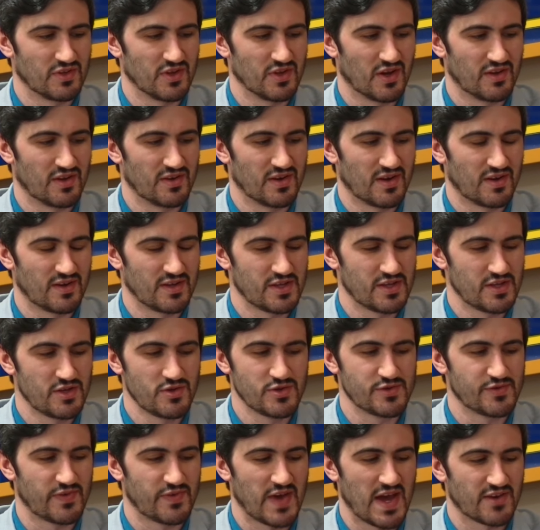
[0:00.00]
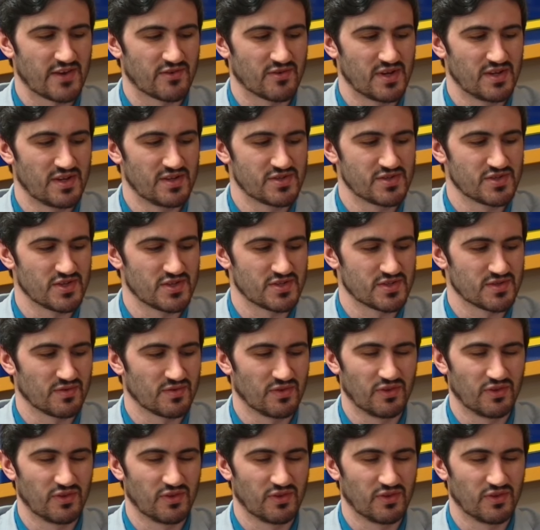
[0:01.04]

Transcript: done on a huge factory and it's just